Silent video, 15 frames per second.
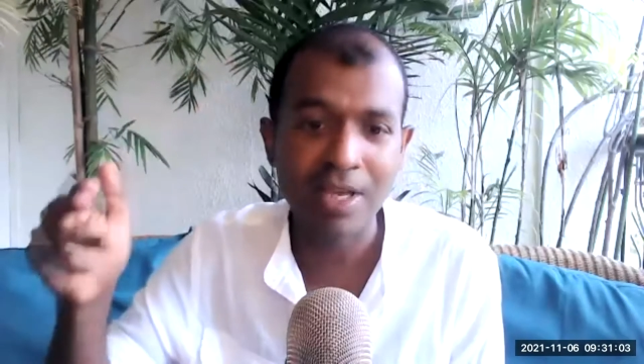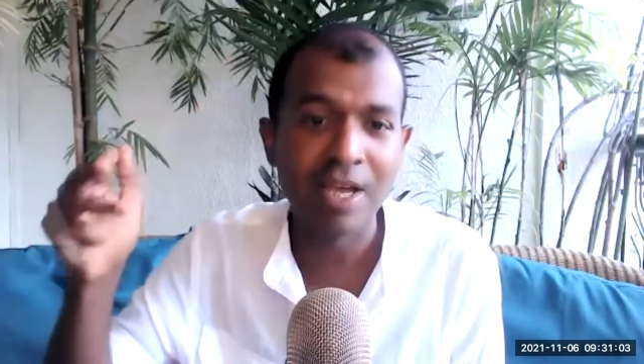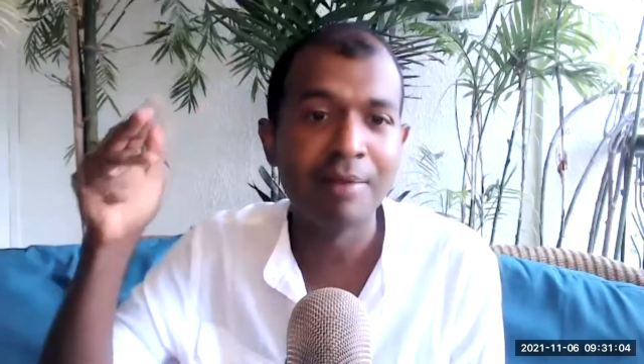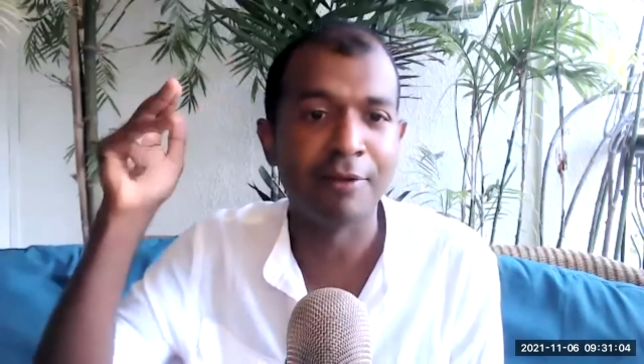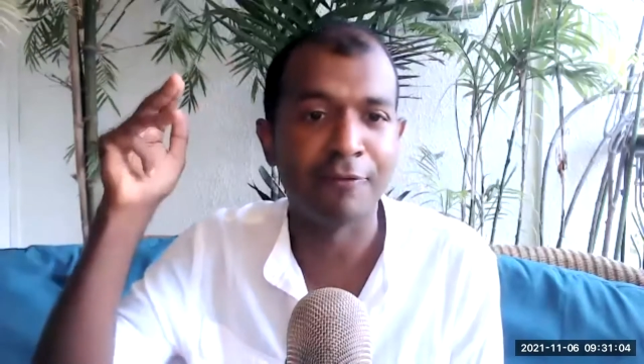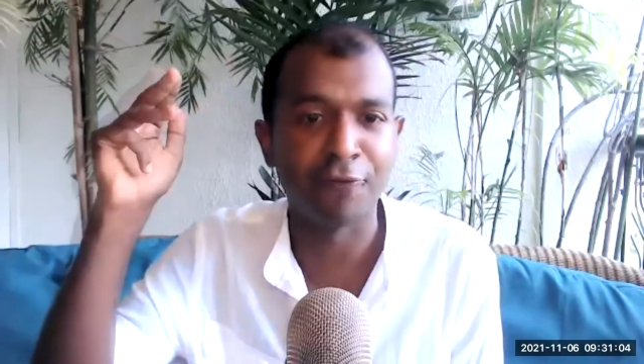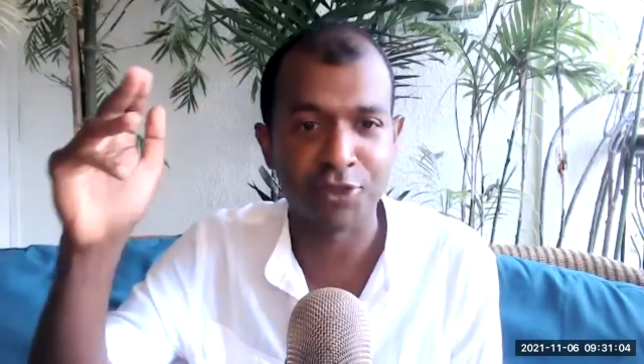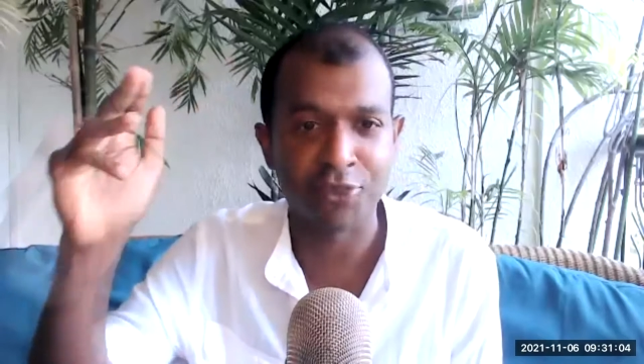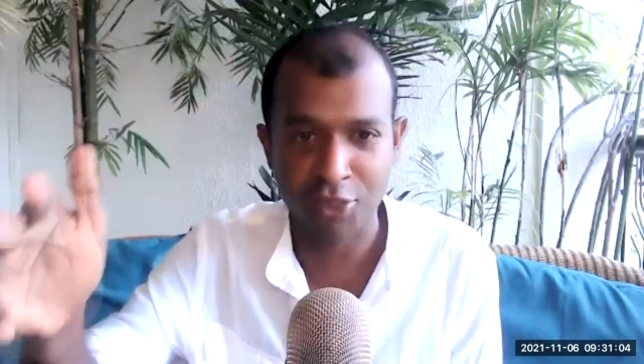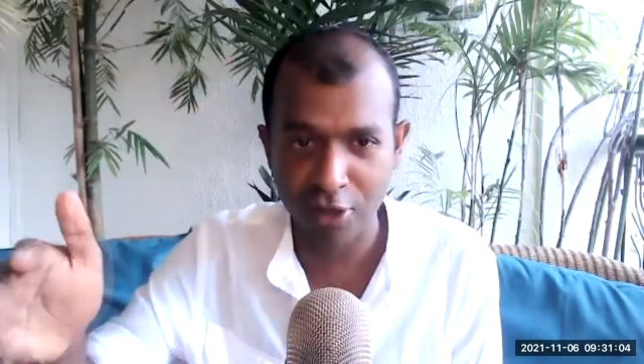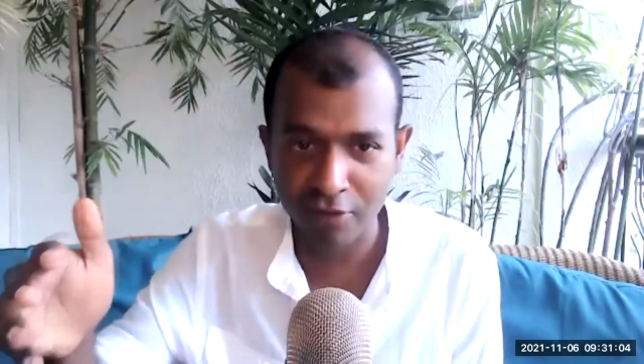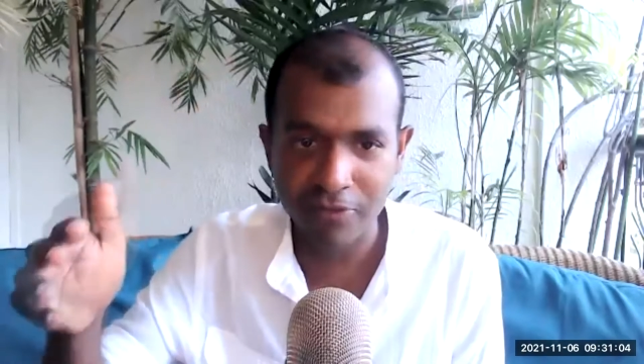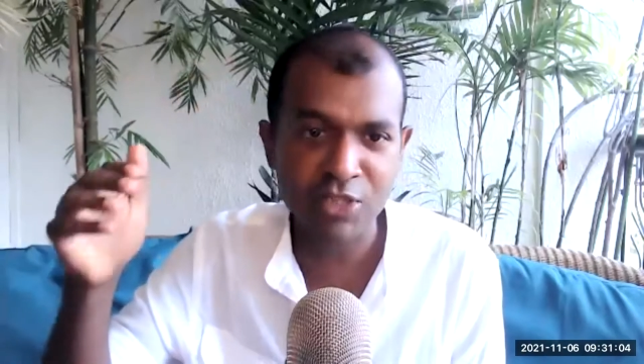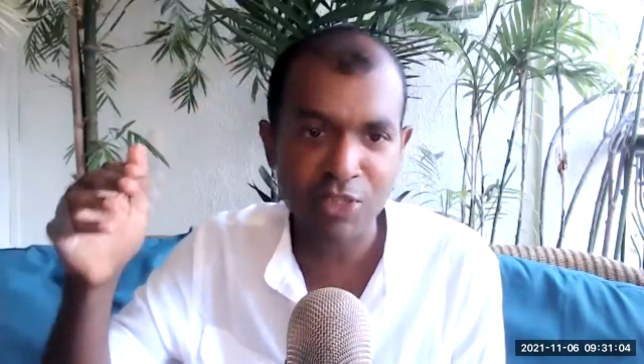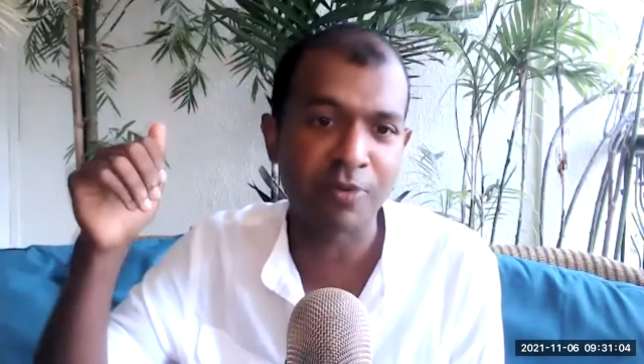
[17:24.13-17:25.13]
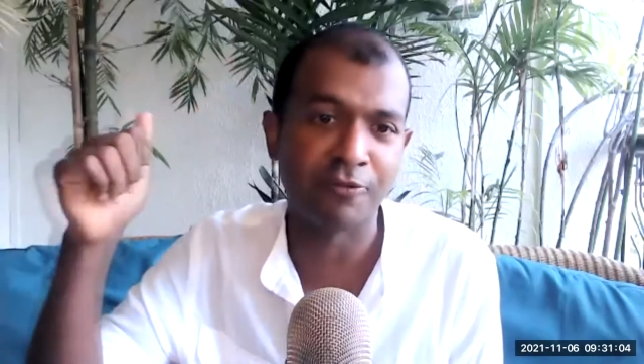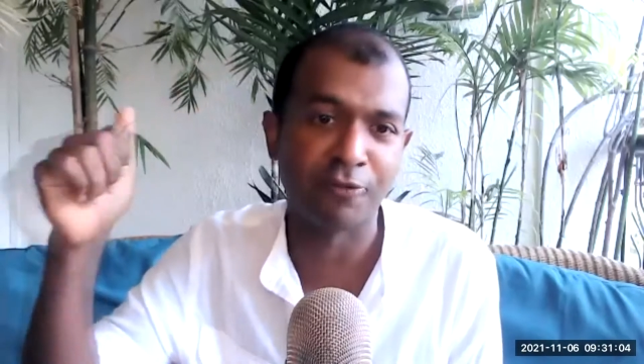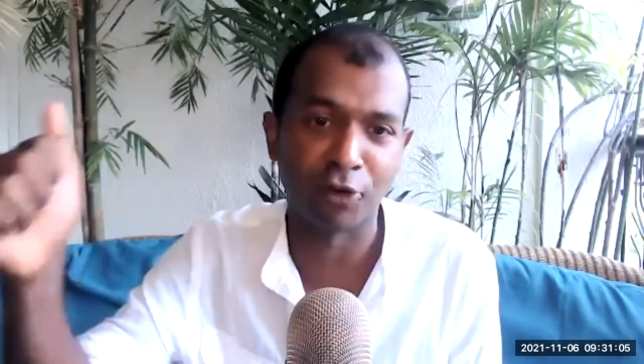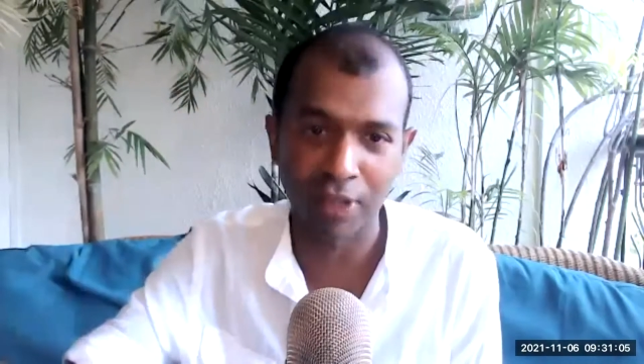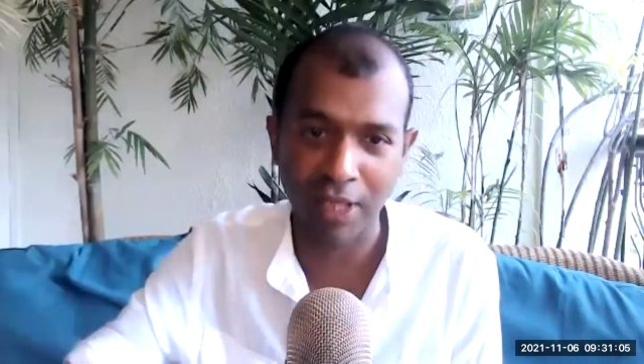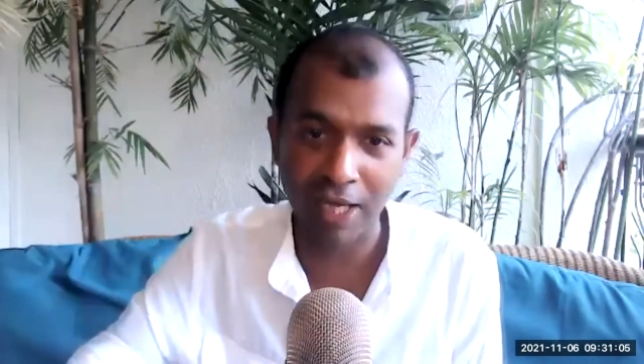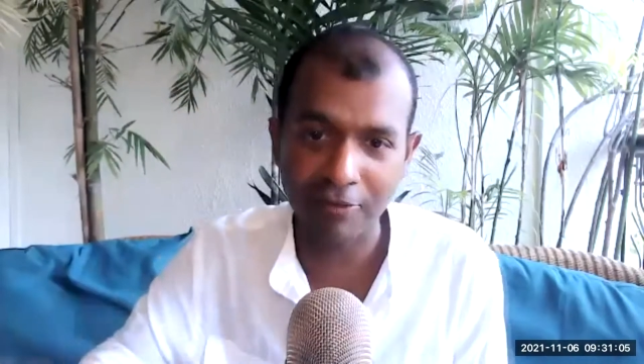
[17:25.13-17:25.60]
before service, before
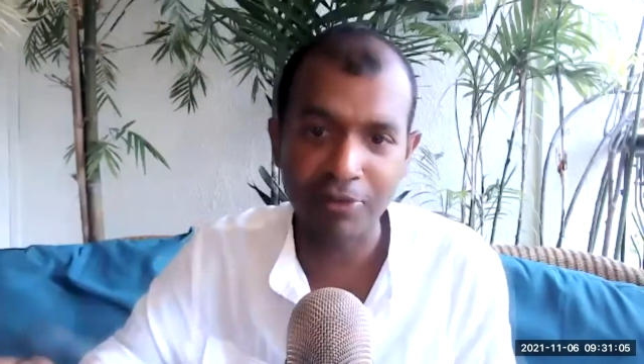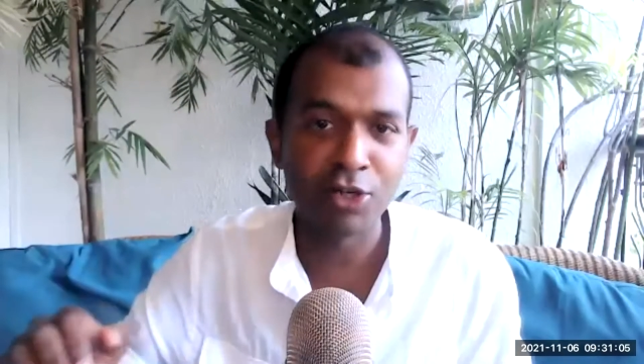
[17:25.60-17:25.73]
love,